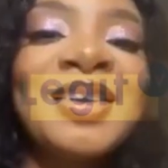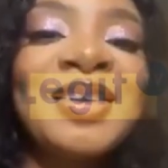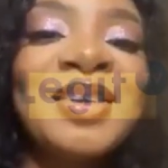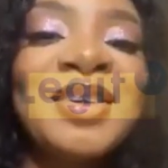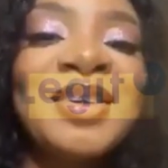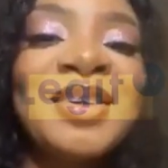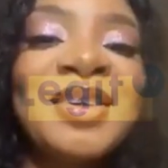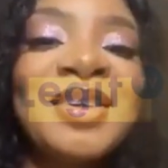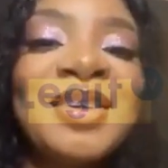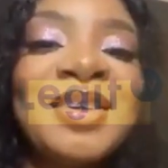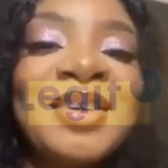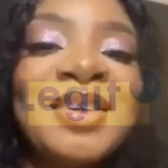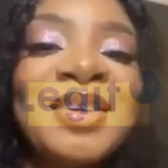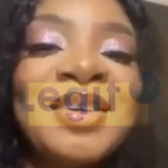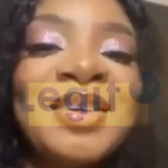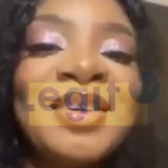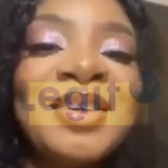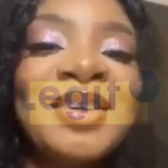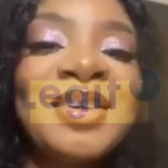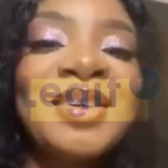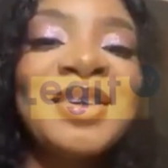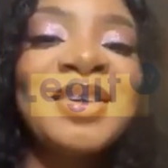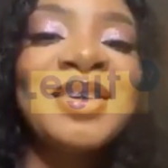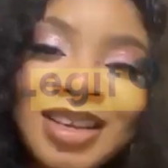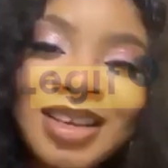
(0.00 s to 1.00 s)
don't know. I would
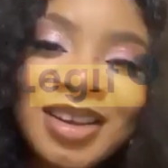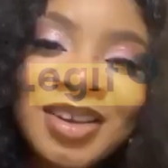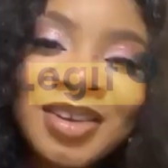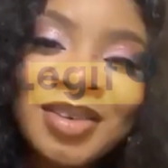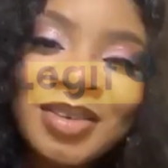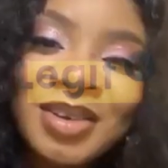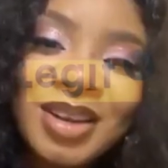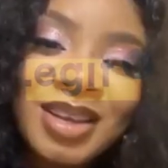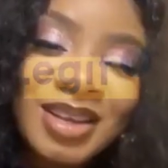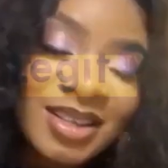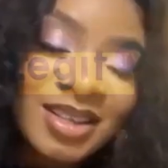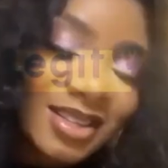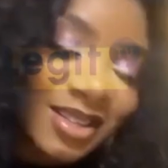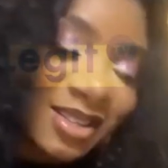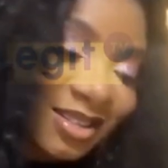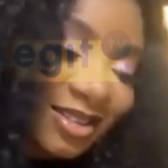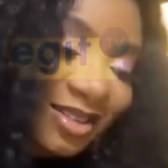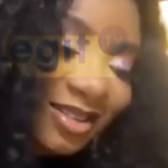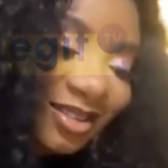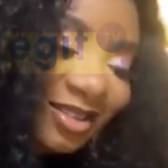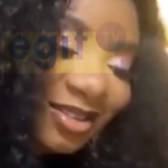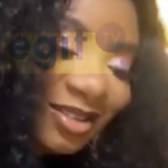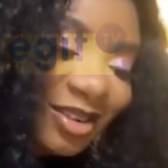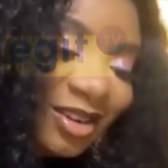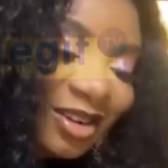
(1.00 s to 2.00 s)
just say grace.
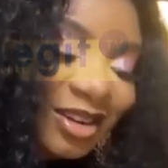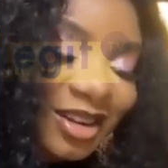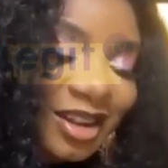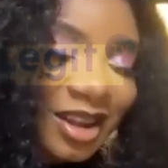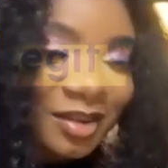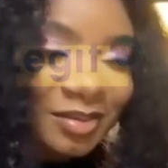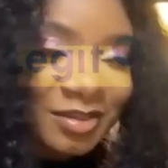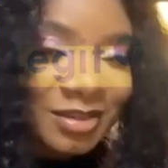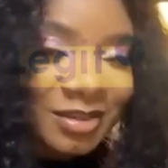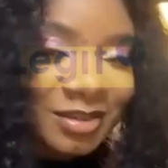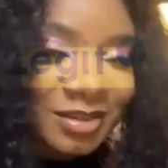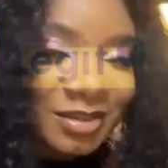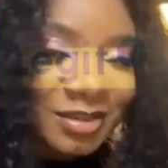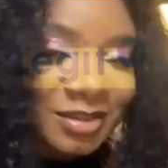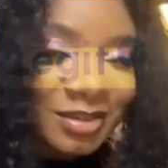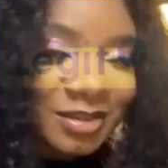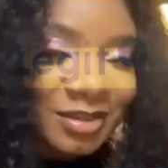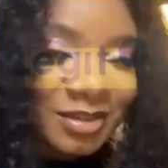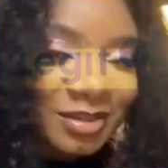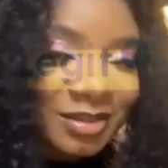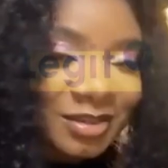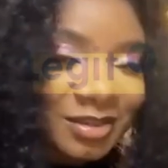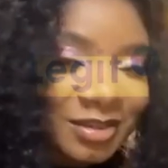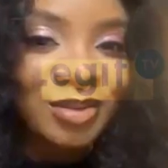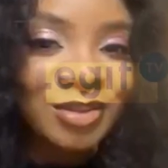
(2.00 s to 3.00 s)
God kept me in
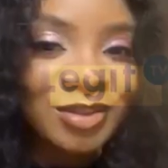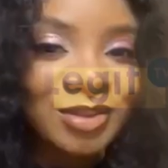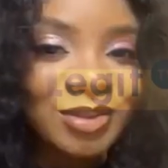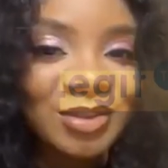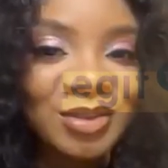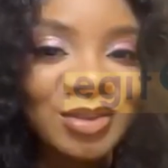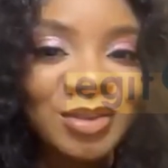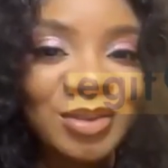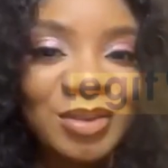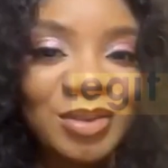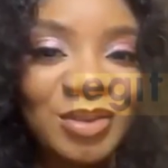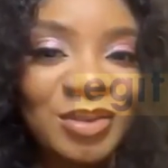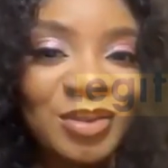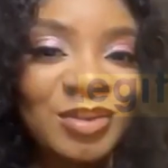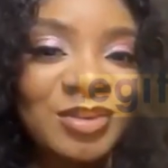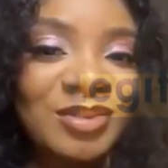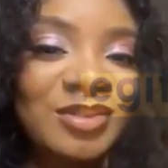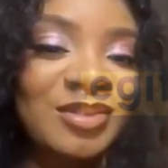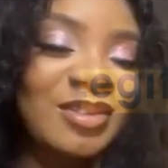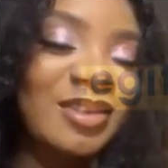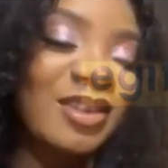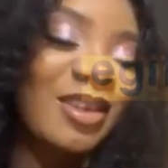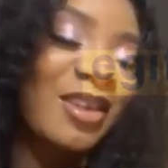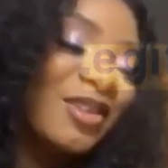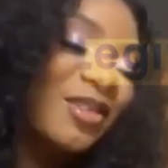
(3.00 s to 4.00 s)
the house, so
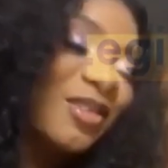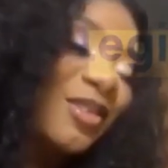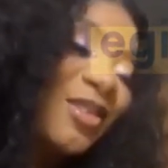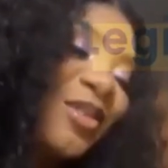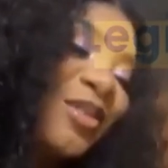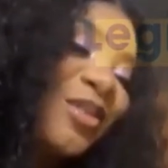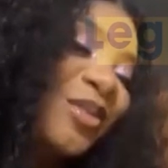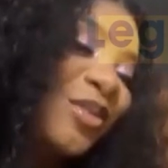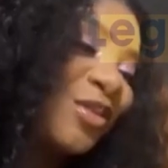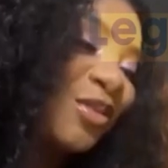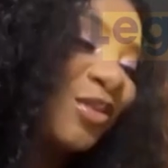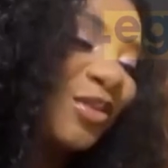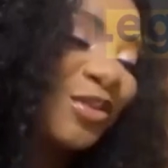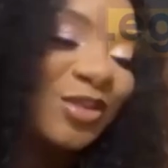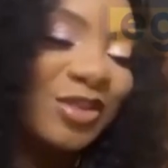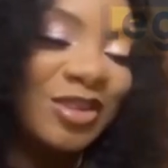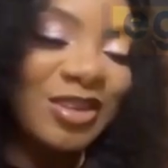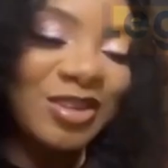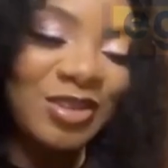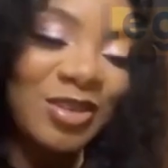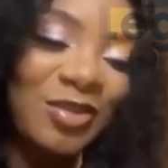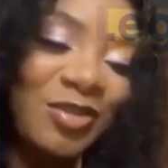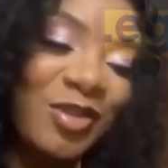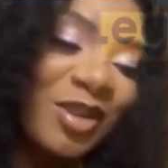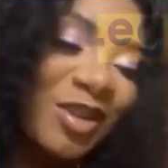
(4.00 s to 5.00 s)
there's no juju,
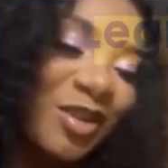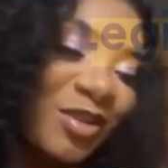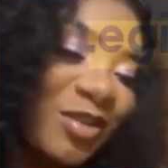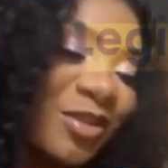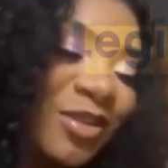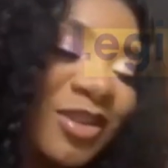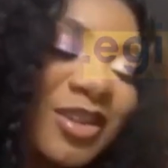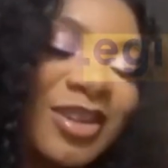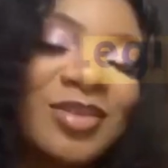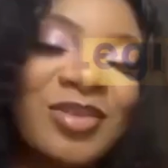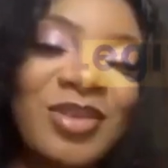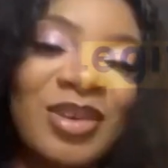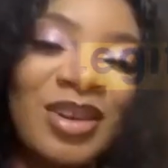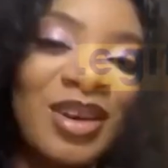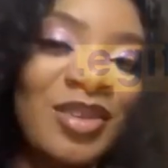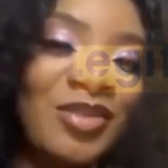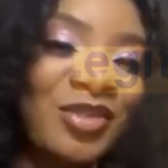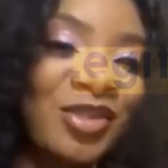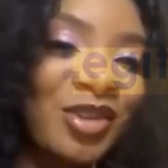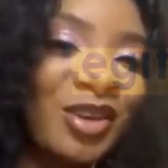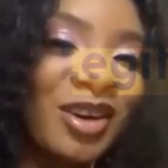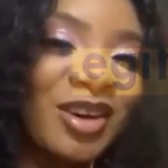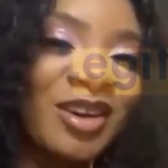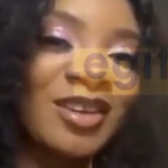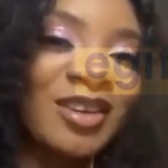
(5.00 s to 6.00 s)
there's nobody cooking
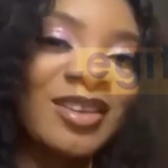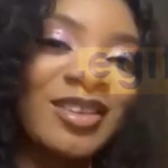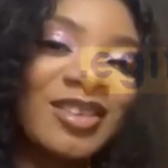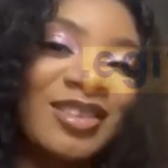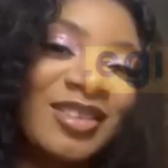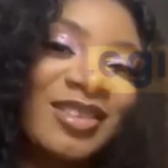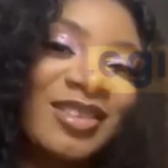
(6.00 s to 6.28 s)
whatever.